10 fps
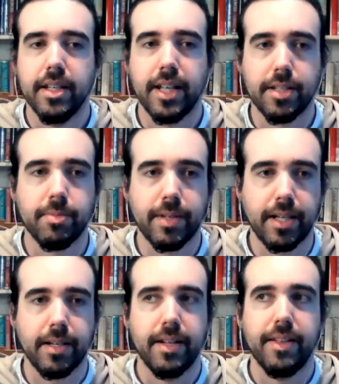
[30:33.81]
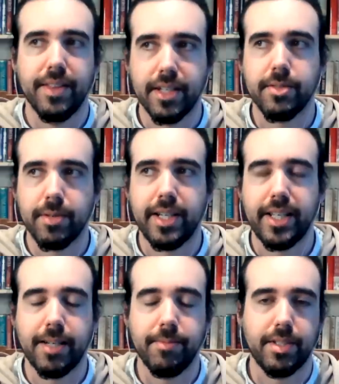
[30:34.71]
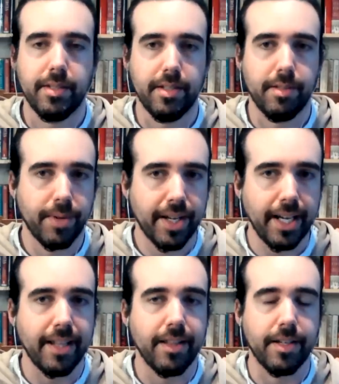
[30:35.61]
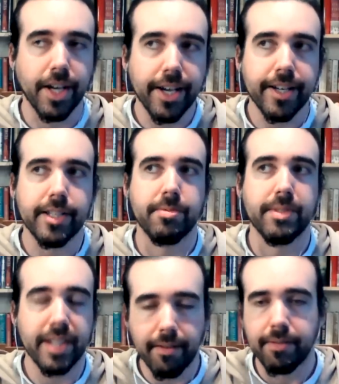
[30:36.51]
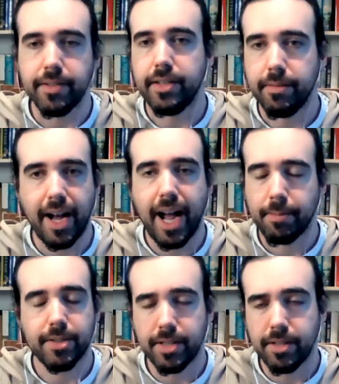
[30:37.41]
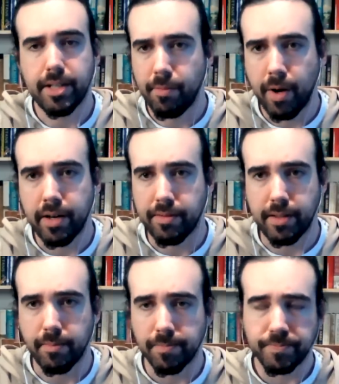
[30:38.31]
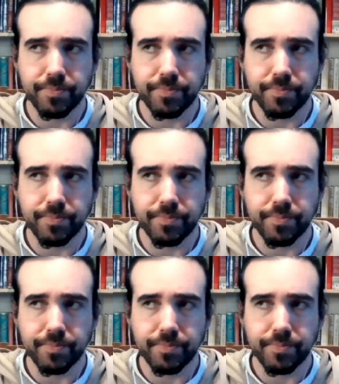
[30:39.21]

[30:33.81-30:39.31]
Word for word: That's where this really comes into play. And the Gurkhas were definitely, were absolutely one of them.